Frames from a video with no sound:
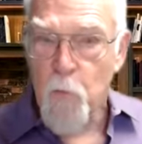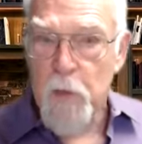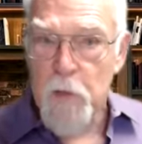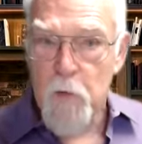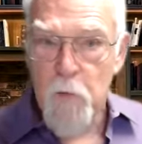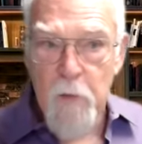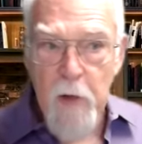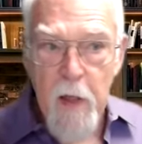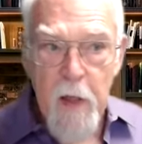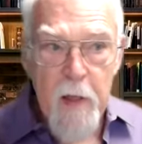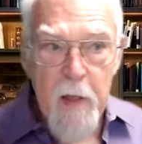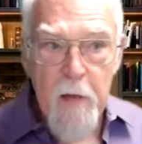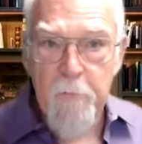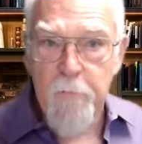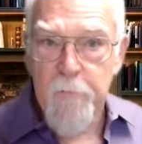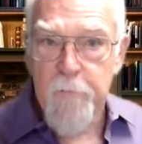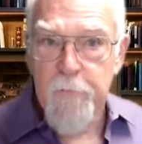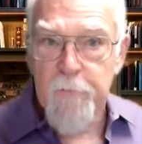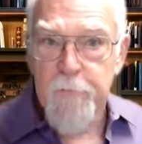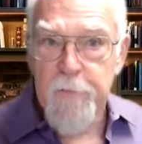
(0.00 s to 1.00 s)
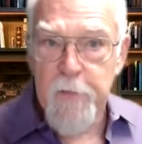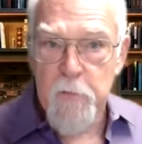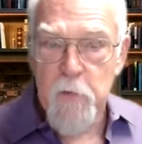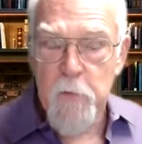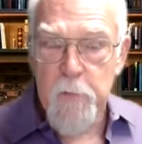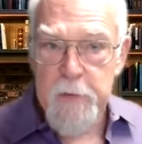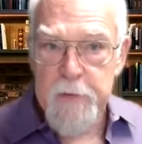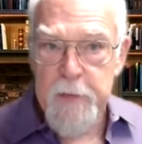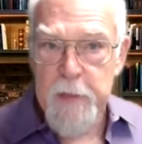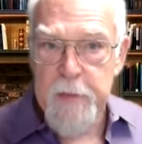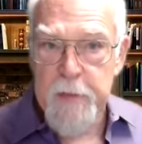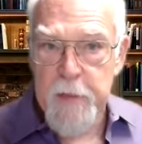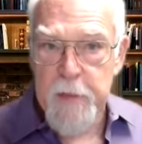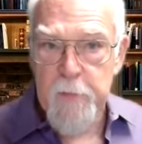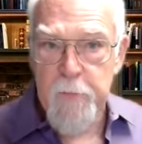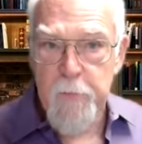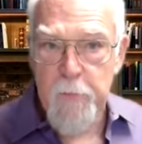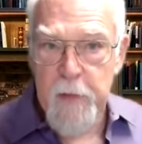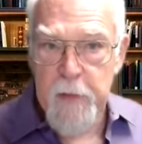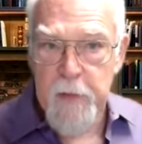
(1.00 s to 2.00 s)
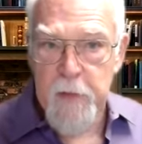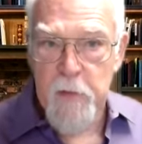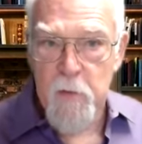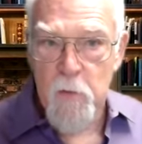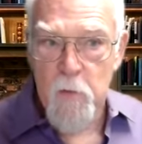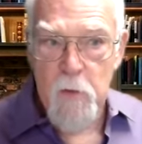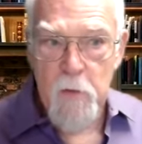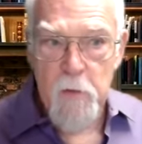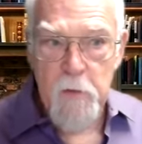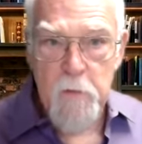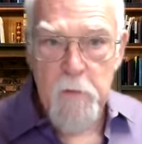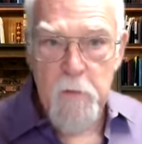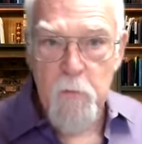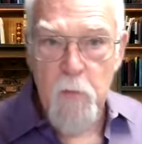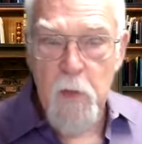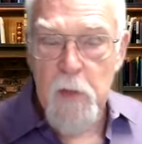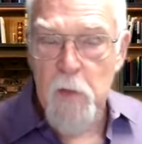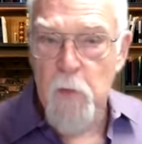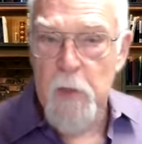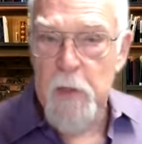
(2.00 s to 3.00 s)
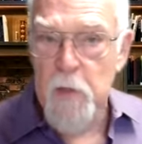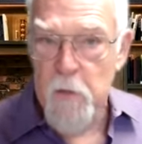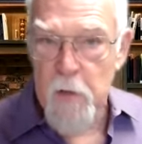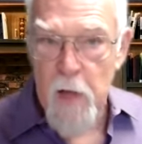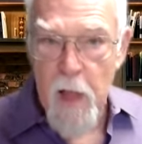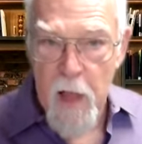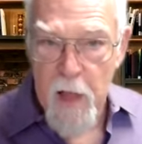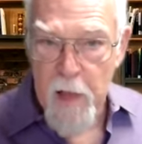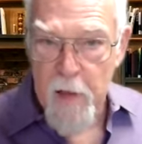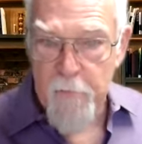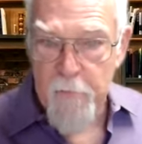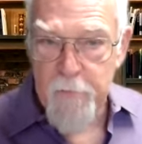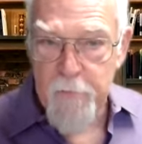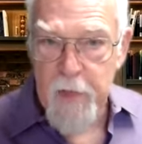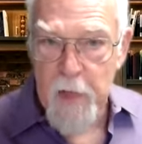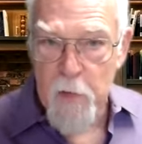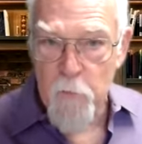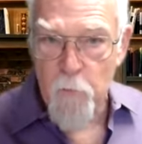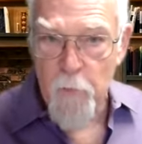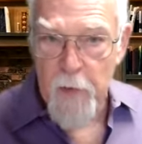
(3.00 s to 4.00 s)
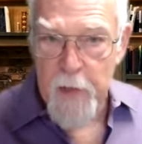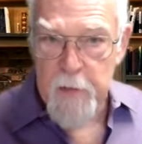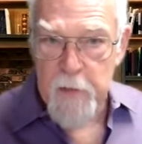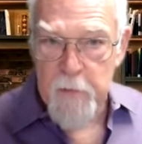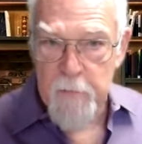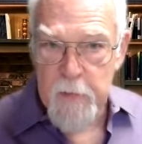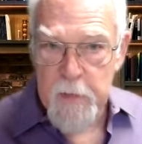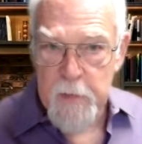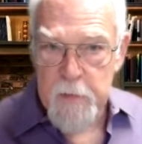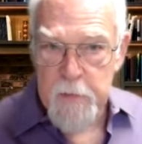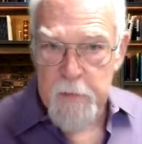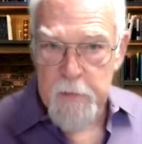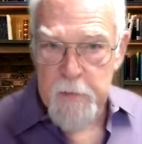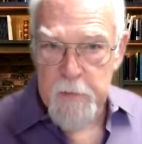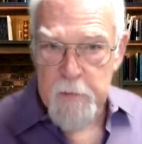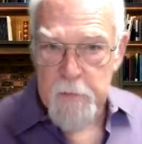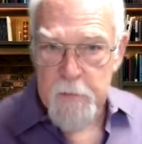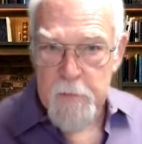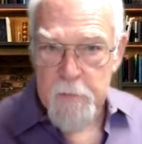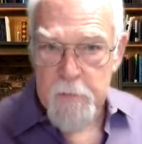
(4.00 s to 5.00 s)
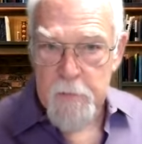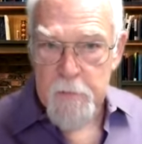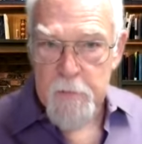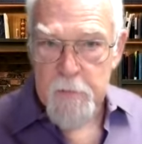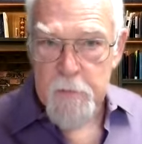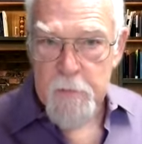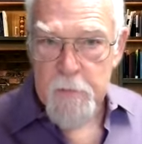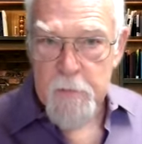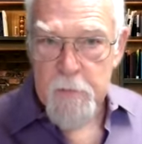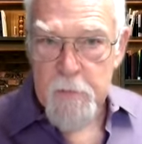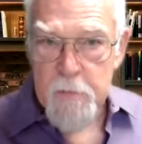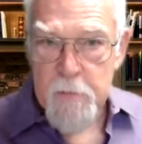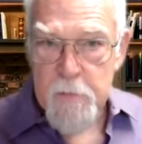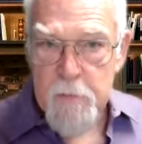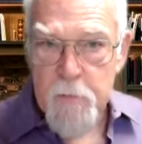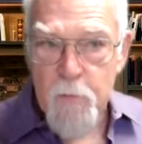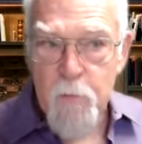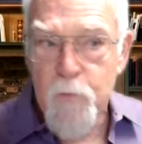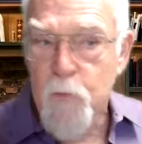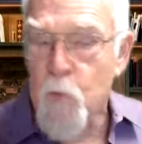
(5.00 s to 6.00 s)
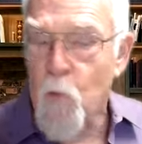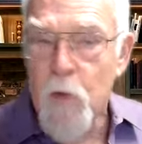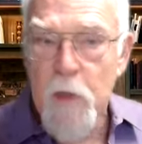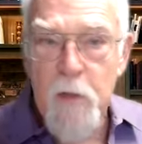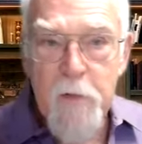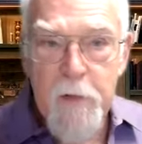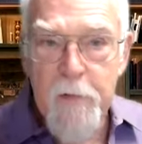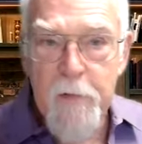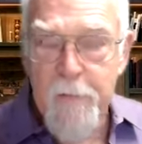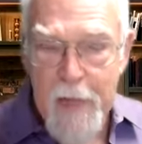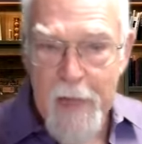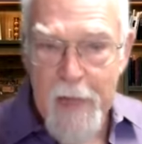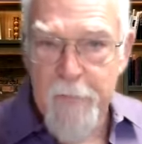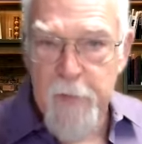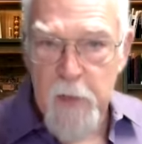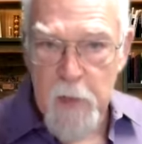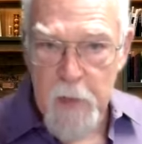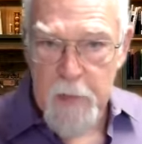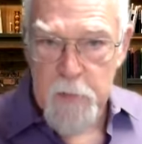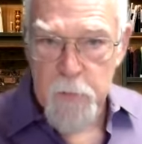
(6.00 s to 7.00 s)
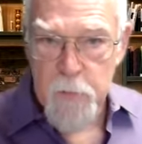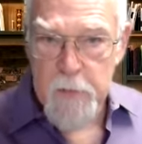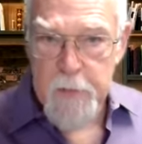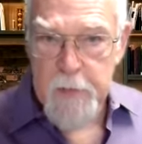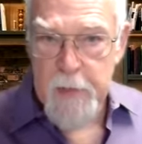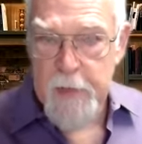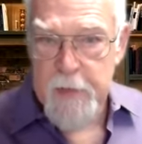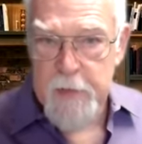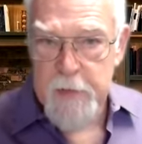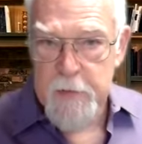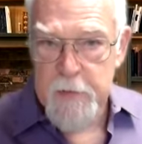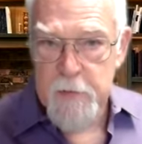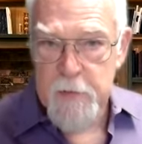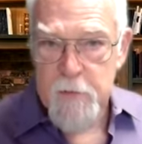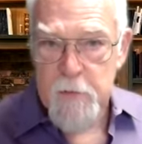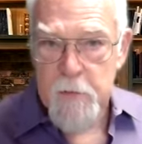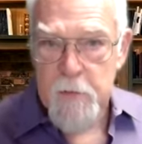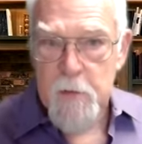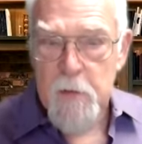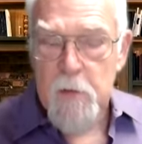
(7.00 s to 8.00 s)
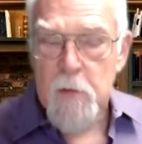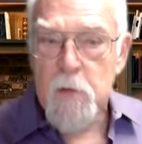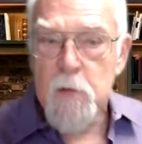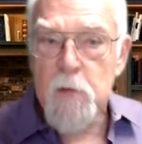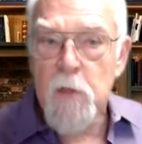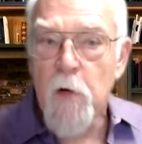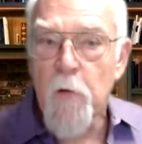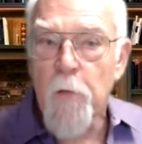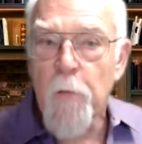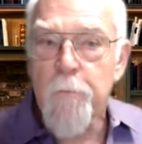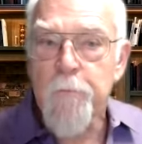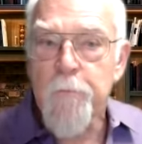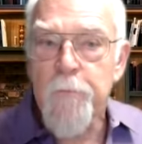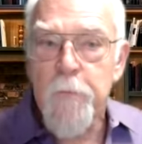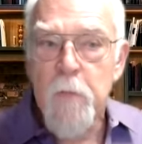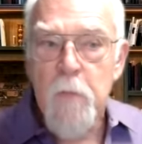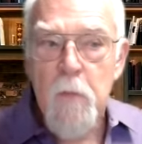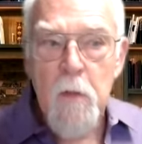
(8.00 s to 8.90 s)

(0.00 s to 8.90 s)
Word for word: We don't have 50% death rate in the world. We, we don't have that randomness. We don't even have the odds with dice. So,